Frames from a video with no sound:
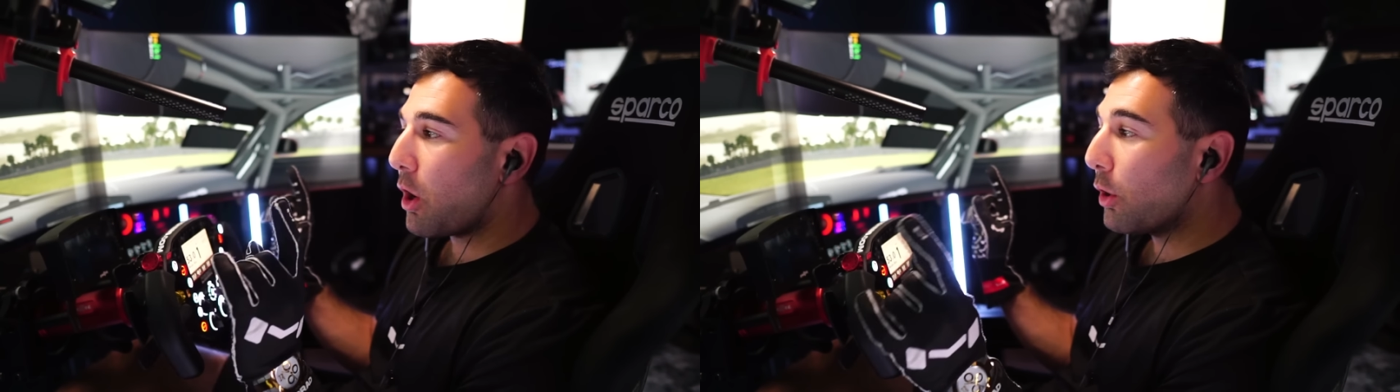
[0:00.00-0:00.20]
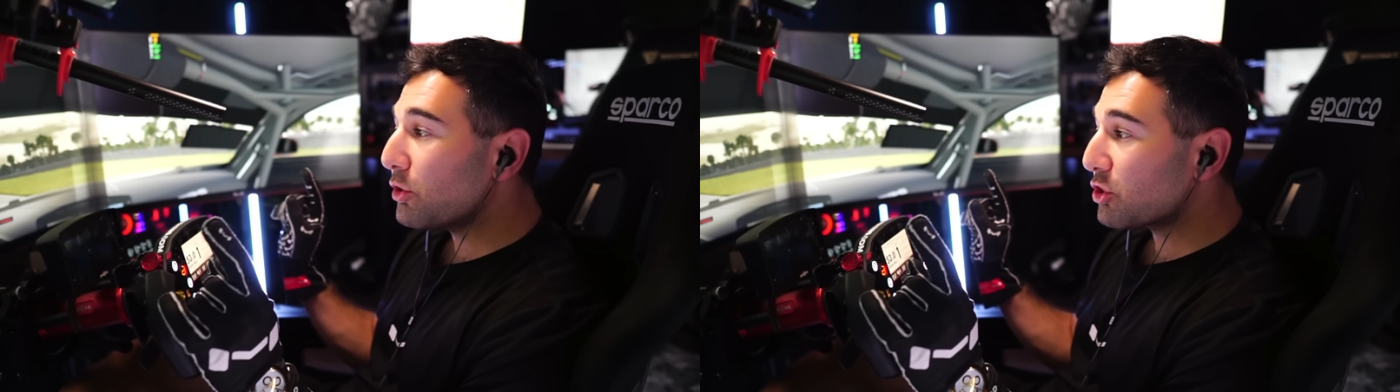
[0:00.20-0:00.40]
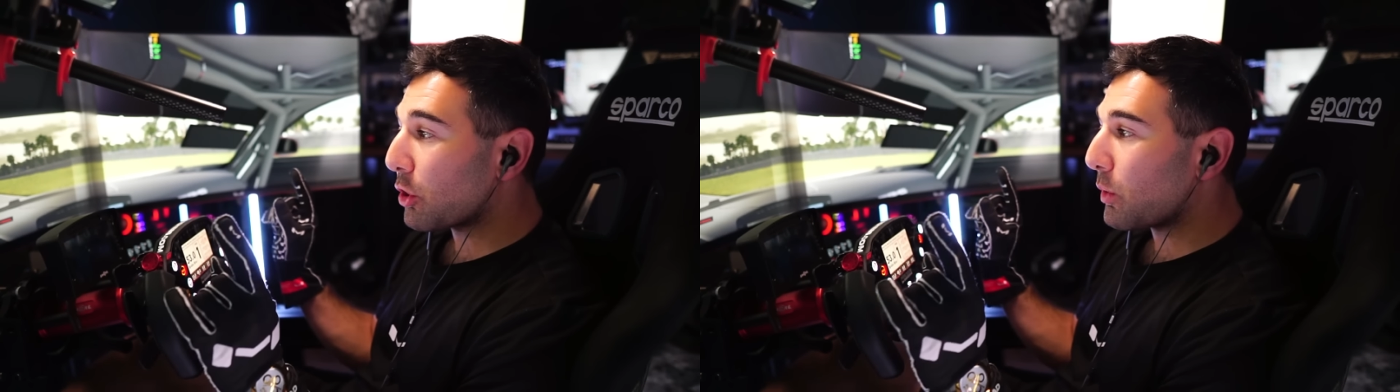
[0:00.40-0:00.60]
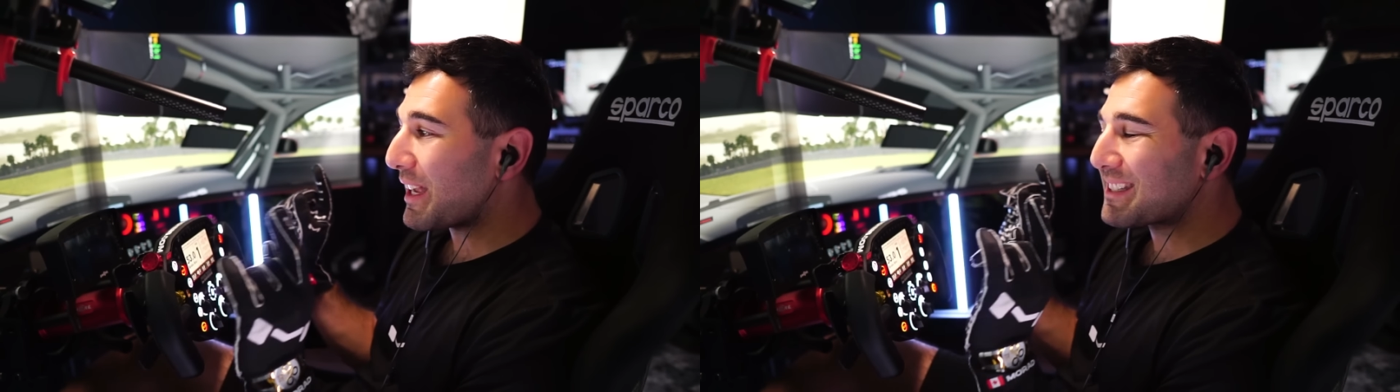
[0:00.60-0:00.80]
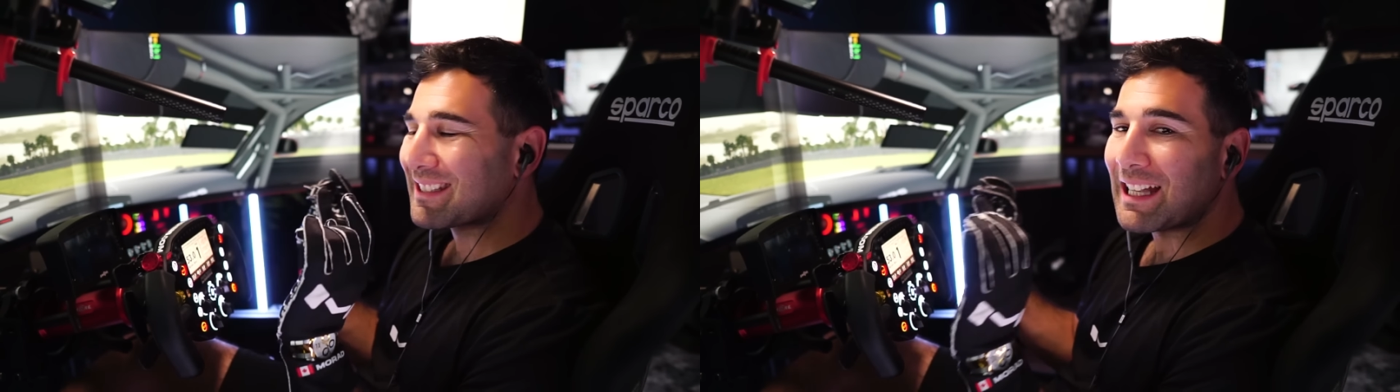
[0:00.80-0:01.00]
also
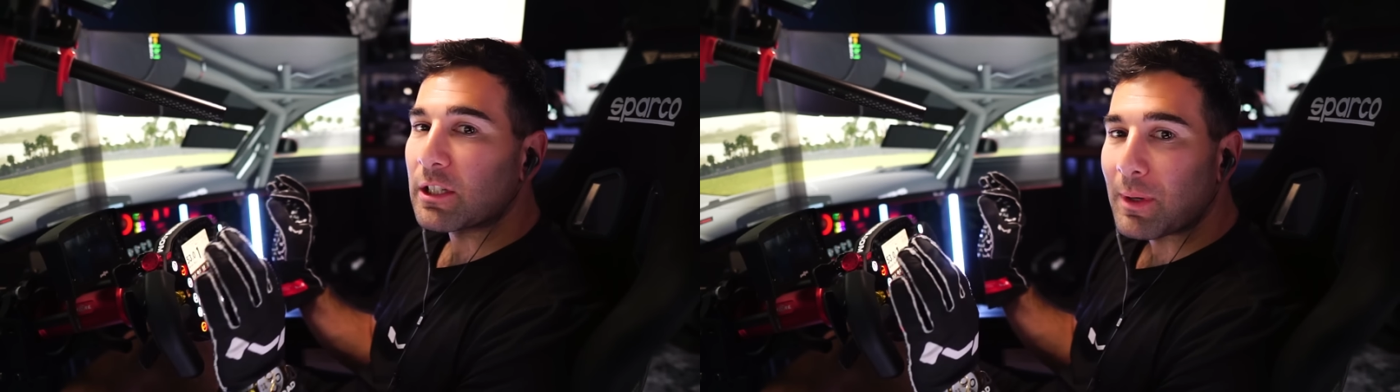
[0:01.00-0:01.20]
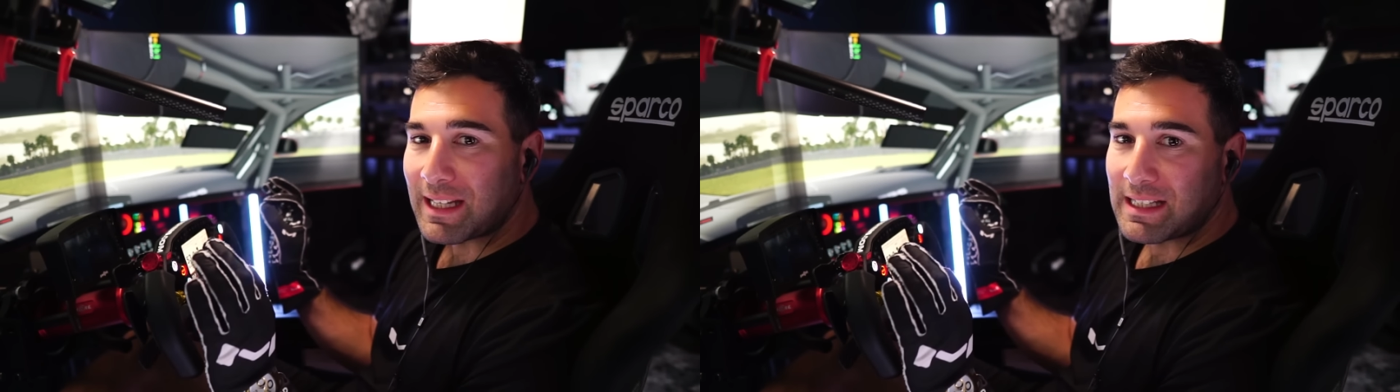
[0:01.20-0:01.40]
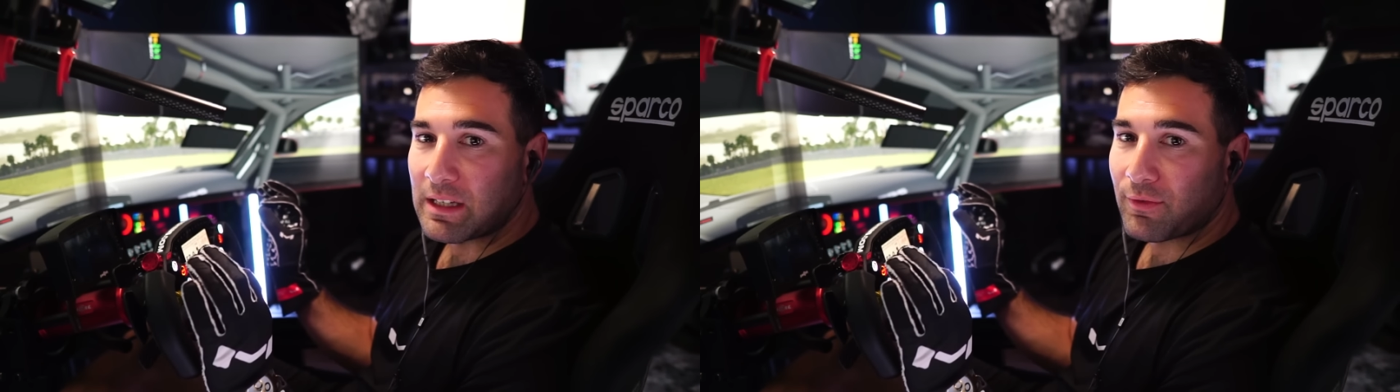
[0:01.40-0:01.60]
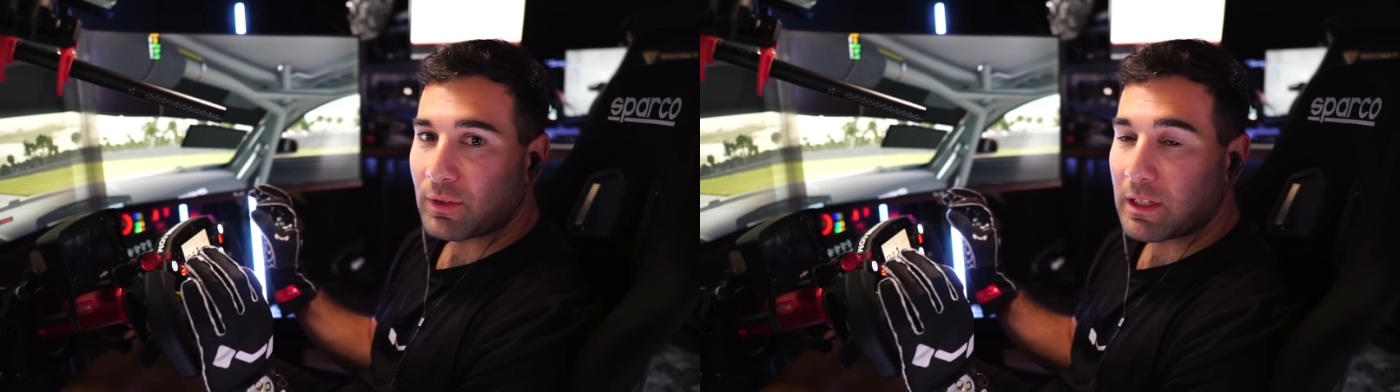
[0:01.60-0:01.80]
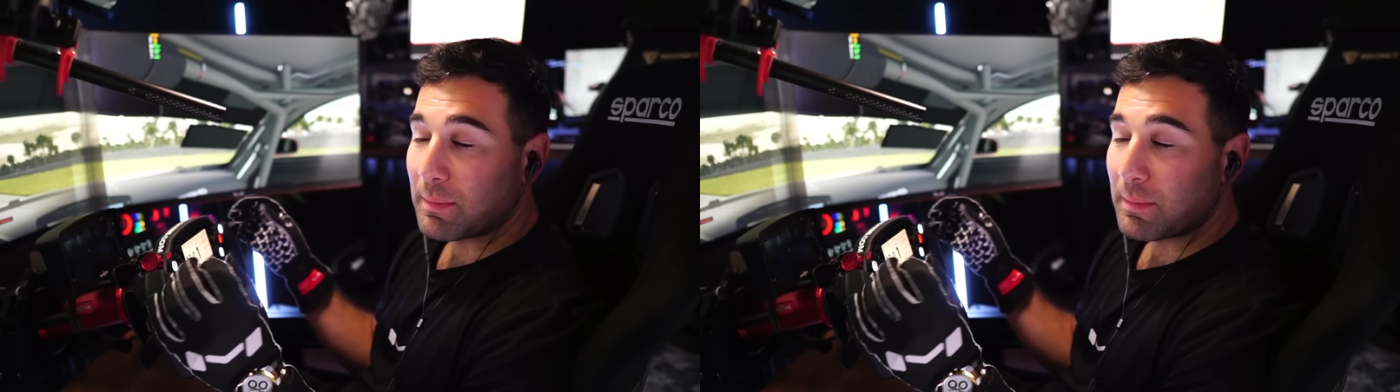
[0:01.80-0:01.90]
accelerating differently,